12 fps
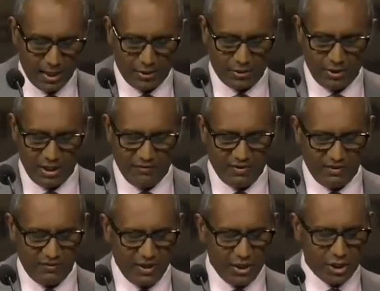to give
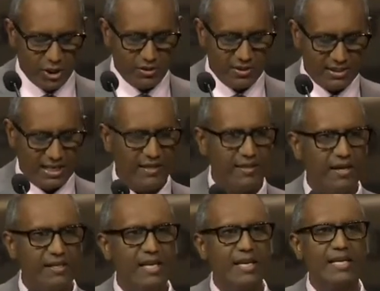divisions and their
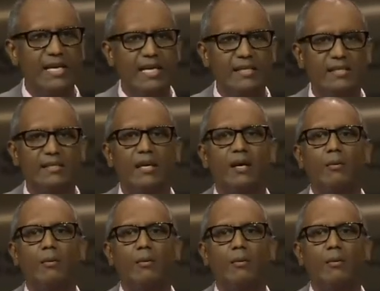delegates